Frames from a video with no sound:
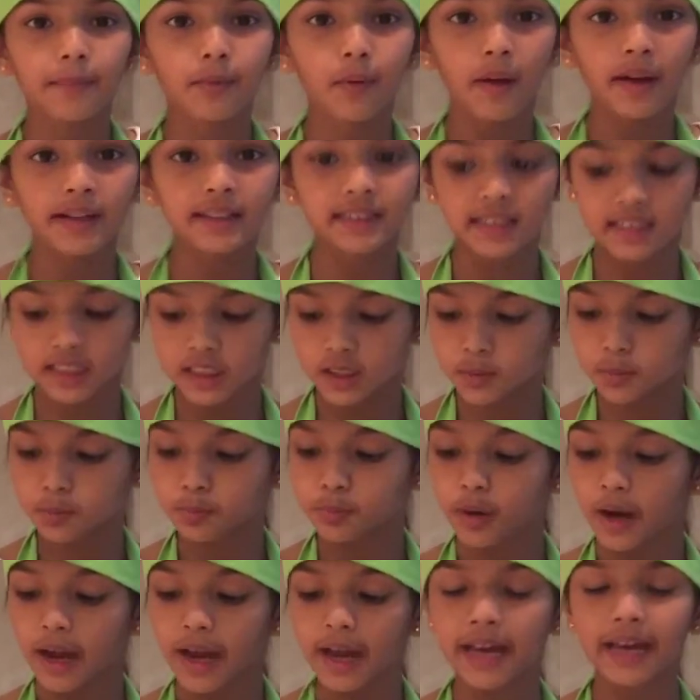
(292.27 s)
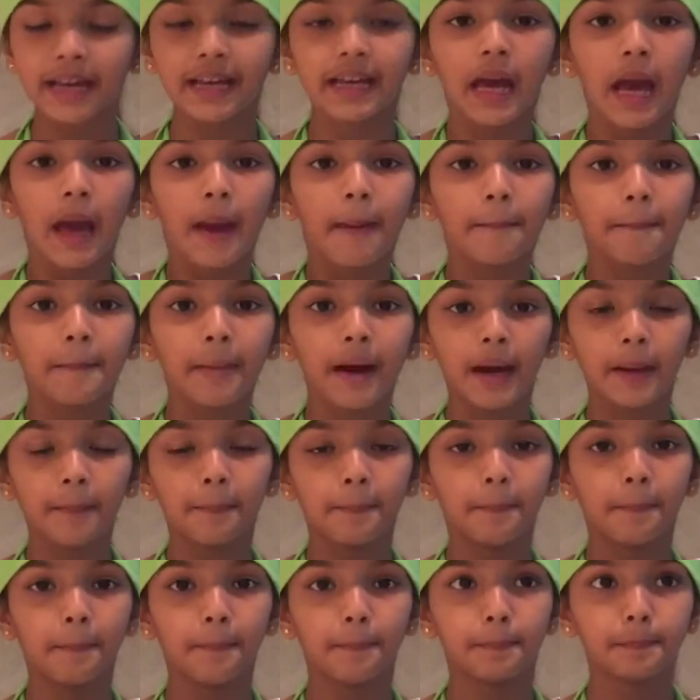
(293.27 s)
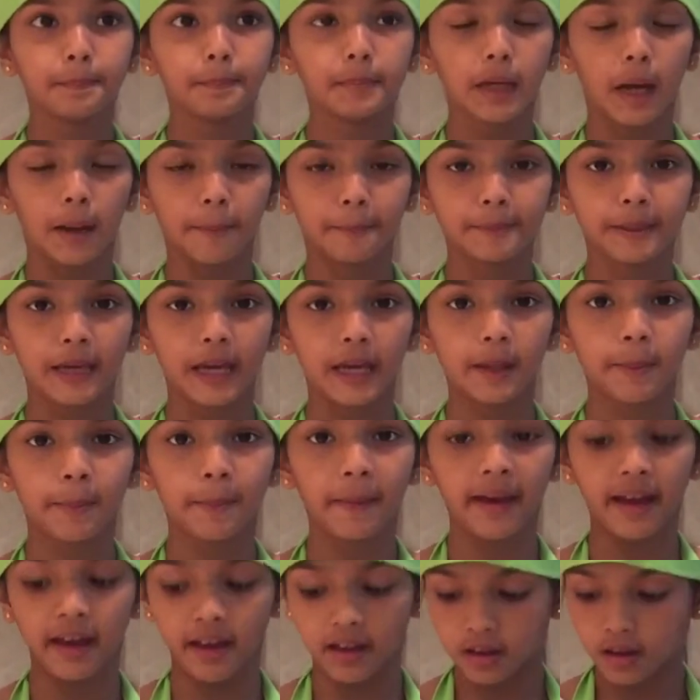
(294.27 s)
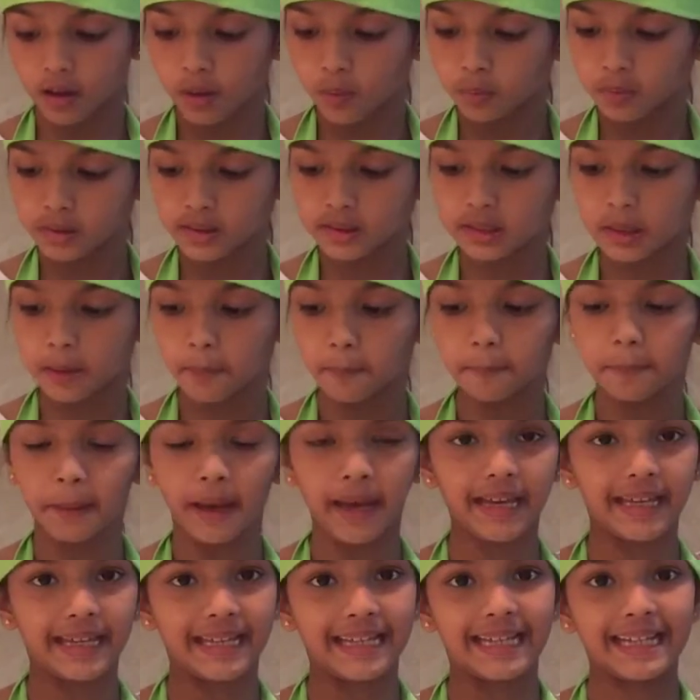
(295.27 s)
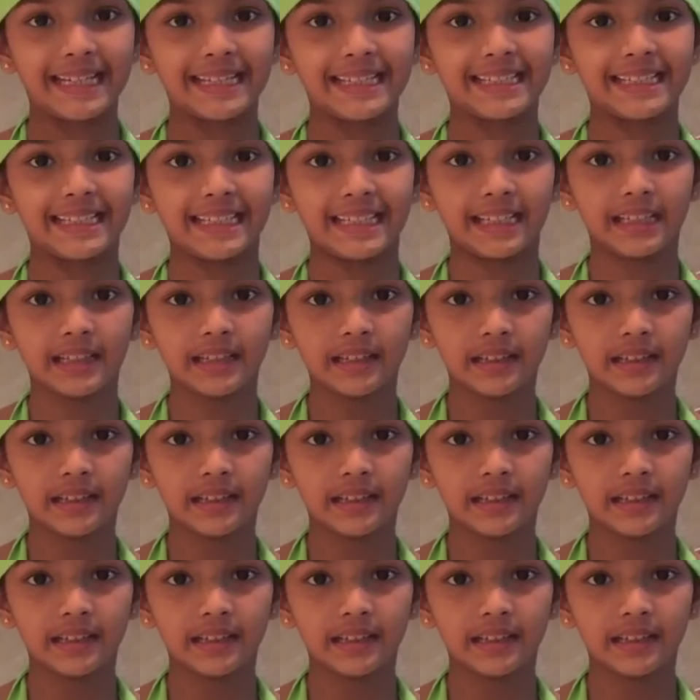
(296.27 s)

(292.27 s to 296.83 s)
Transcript: going to spray my cupcake pan with some Bake Easy.